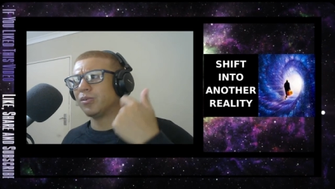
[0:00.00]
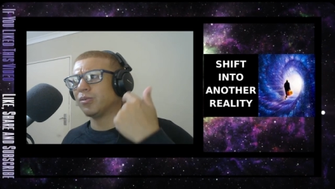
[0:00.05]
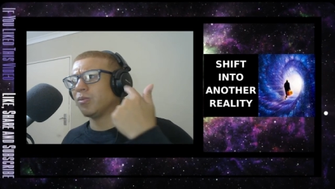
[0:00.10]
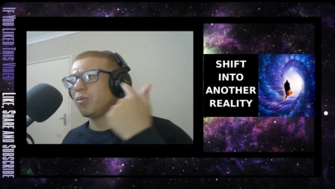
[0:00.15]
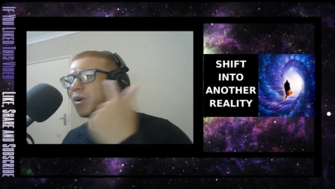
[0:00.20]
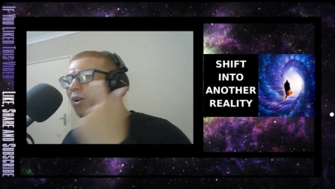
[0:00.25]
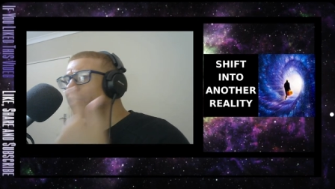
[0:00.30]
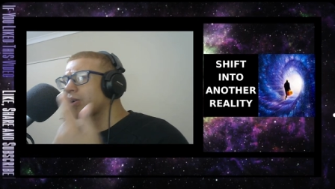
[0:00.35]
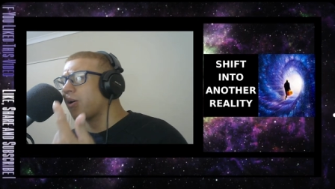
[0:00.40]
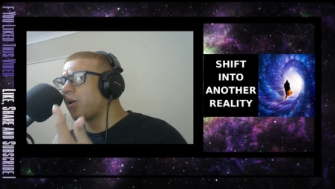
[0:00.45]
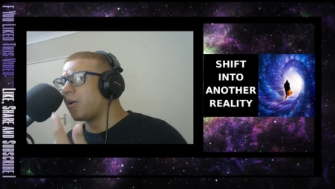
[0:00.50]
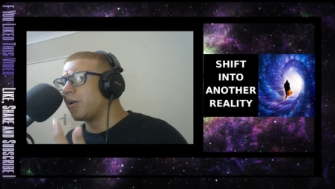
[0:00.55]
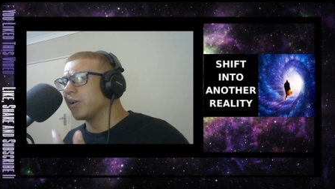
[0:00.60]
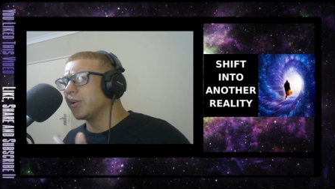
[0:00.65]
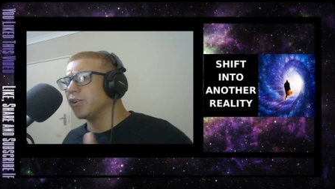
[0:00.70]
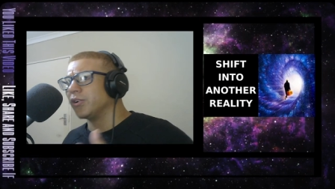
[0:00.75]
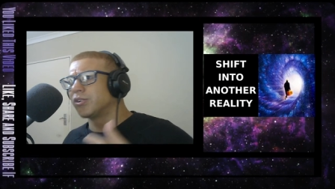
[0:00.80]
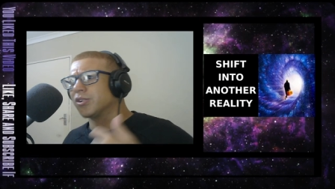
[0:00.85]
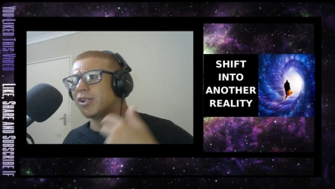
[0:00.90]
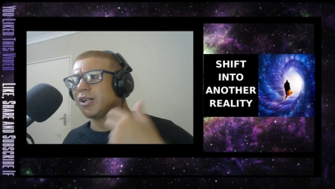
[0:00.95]
what car
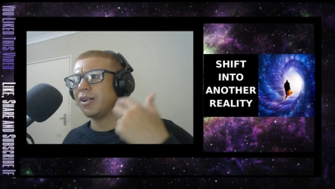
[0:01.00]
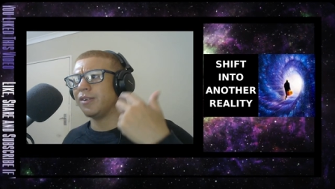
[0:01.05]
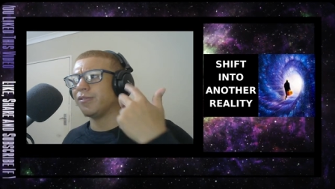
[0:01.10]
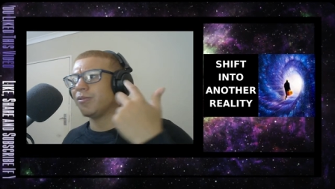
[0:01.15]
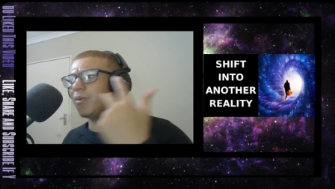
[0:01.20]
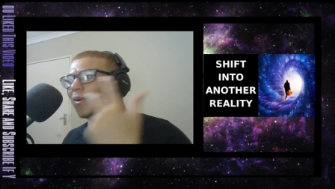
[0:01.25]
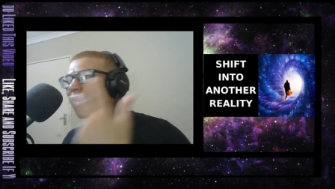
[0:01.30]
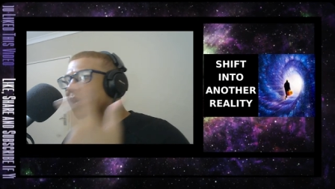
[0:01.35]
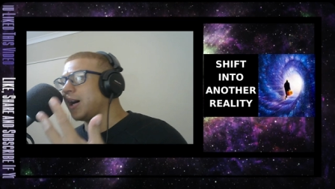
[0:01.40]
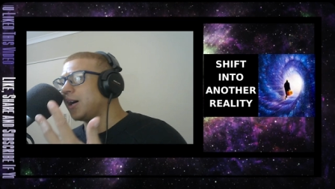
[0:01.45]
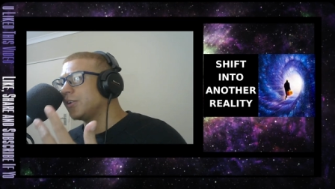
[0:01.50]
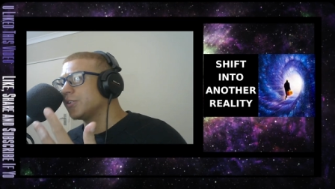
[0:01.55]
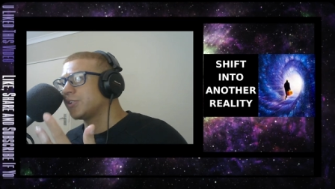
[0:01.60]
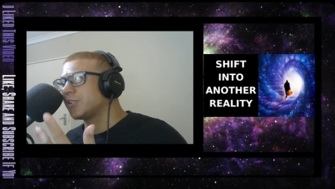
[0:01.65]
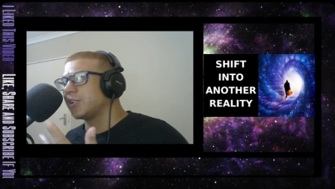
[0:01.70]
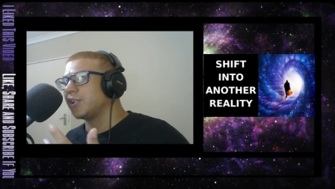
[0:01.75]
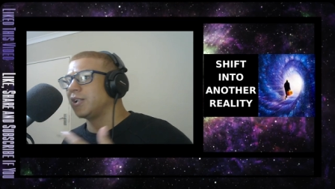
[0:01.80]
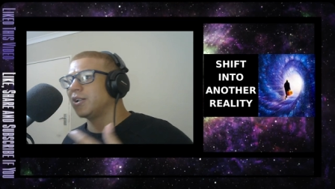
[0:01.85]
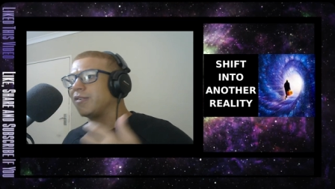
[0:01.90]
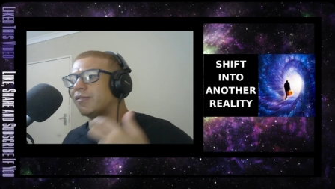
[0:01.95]
you drive, what house
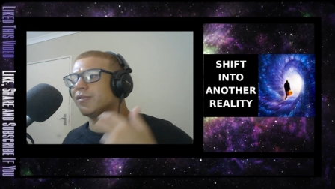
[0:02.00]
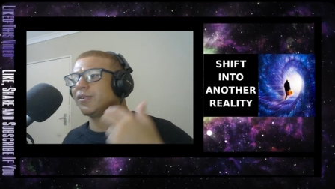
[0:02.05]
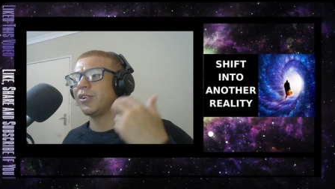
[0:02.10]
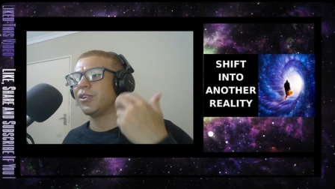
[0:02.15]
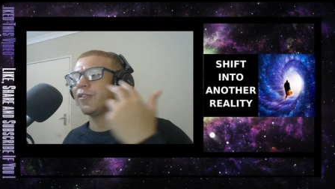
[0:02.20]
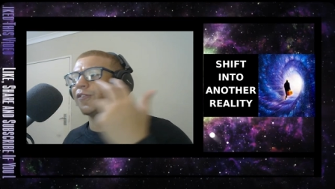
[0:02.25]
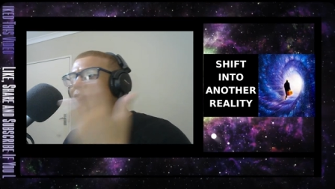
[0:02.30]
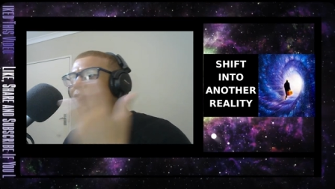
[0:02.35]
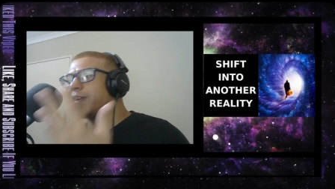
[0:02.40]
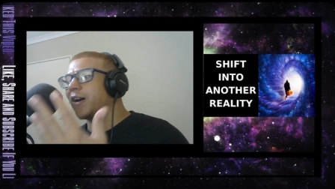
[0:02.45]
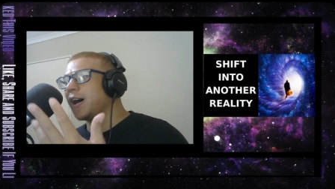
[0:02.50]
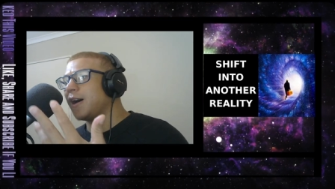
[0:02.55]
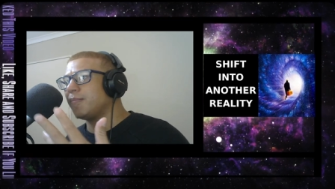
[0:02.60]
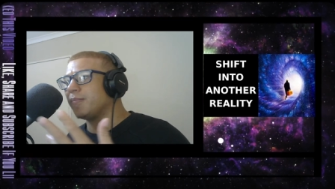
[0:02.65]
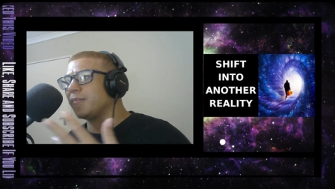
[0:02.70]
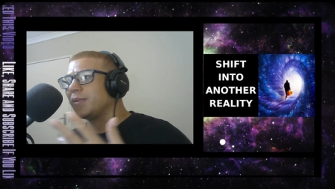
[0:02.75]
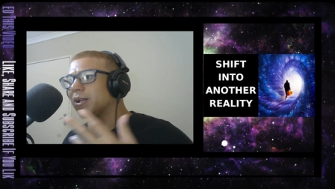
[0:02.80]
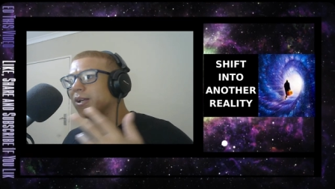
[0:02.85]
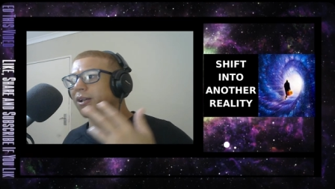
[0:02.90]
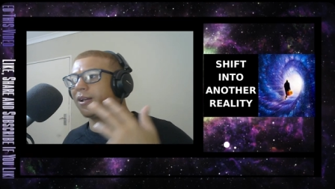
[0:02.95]
you live in, your
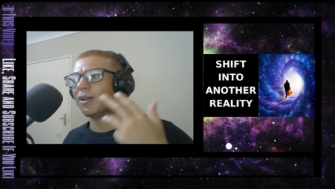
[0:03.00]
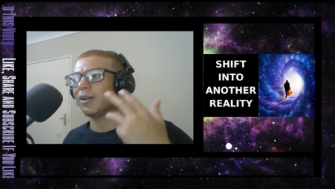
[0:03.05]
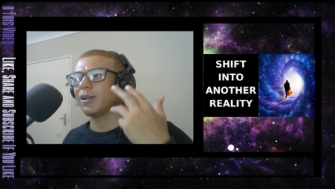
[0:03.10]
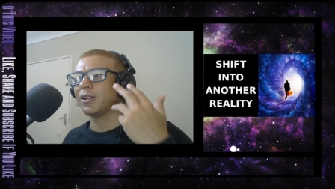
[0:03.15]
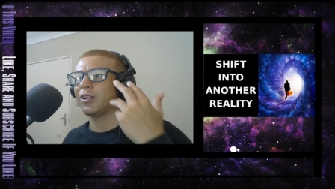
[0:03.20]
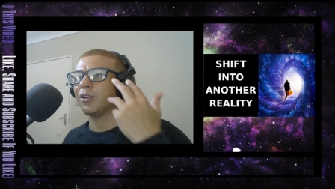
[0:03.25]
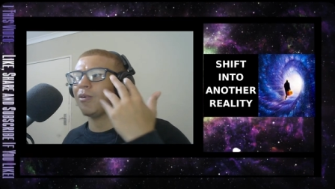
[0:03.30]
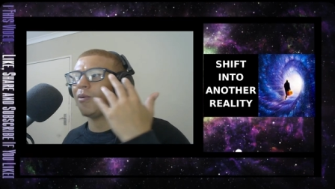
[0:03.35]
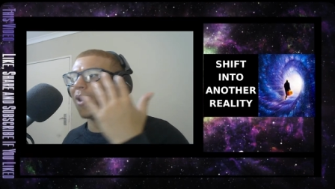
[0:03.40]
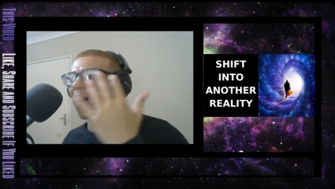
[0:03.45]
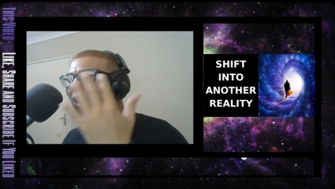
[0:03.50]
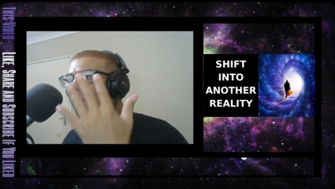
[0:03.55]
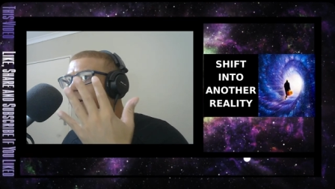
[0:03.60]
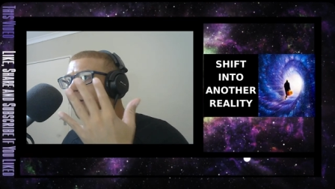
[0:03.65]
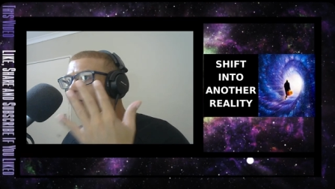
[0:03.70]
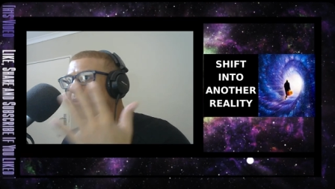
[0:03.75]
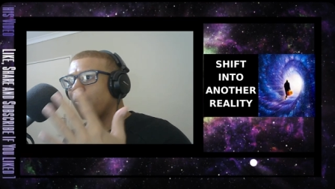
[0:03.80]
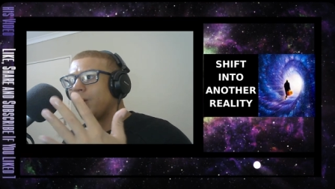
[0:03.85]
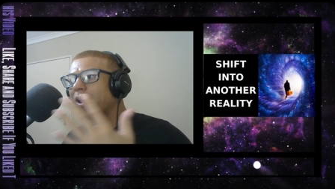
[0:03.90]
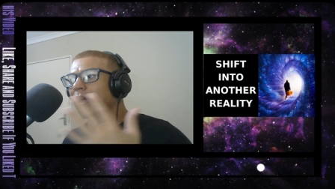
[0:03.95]
family, your,
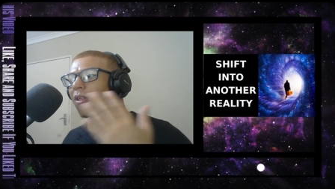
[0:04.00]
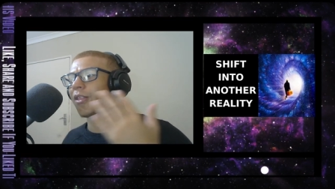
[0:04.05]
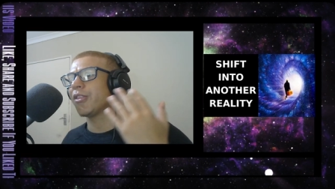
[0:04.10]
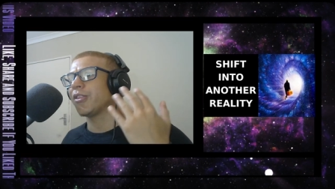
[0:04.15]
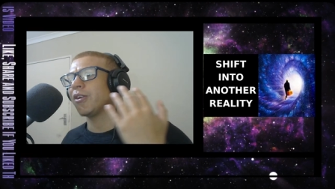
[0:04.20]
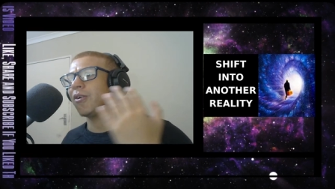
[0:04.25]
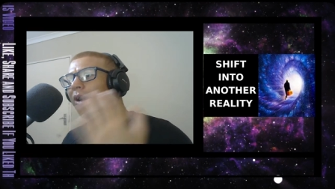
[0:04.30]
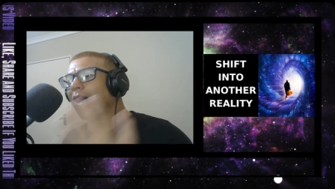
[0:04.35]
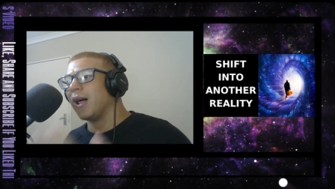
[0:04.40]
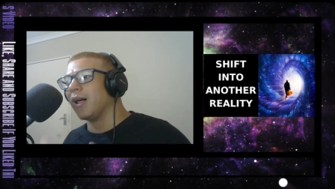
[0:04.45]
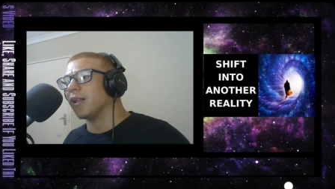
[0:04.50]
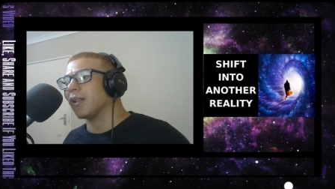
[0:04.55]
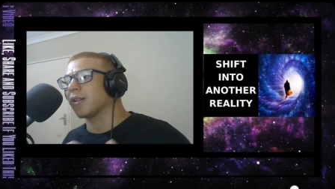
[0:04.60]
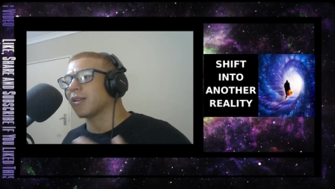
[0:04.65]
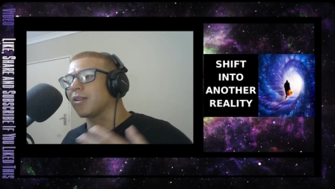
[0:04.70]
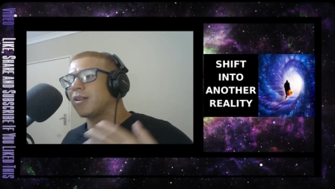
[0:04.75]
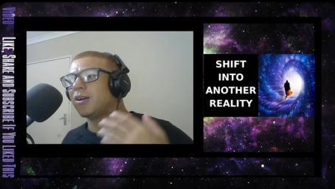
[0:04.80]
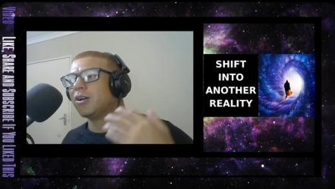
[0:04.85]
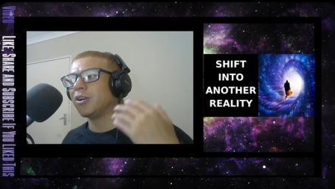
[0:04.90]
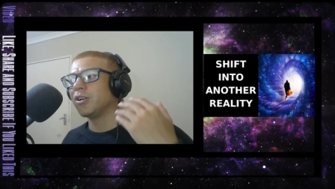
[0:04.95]
your wealth, your health,
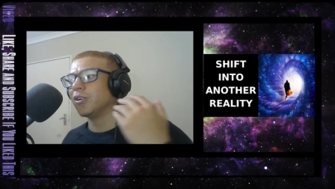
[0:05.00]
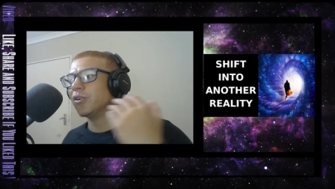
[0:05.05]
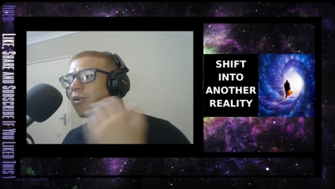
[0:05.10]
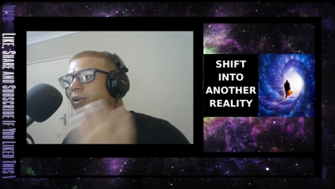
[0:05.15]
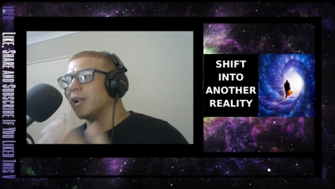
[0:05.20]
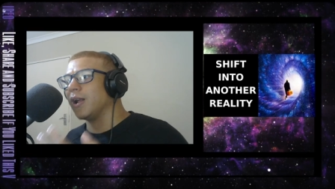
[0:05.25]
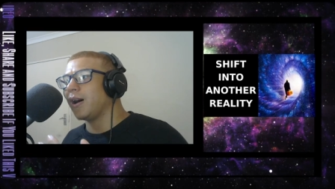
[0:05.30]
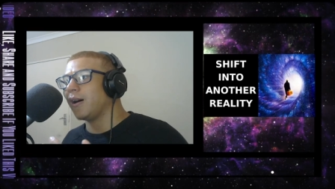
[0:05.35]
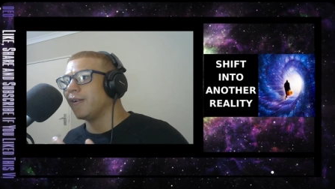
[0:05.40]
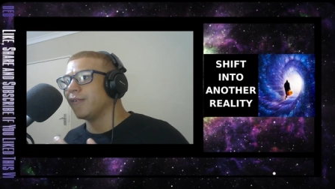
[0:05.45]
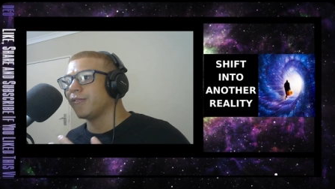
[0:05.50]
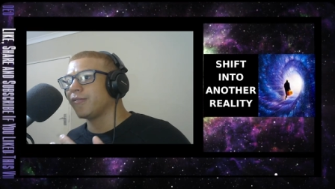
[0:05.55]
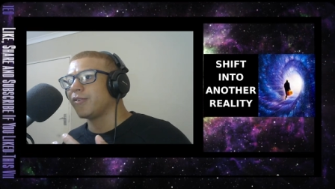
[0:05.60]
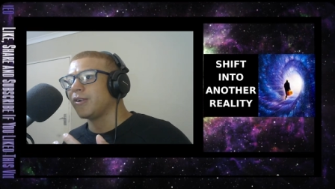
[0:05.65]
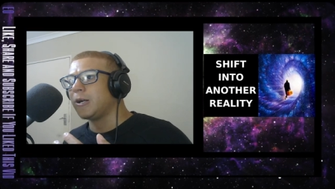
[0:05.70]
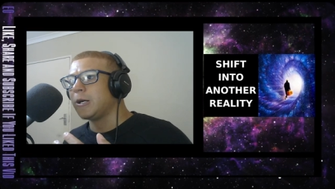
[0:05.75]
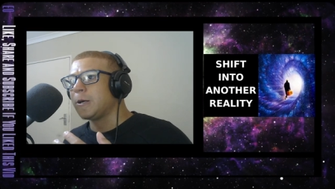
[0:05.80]
your love.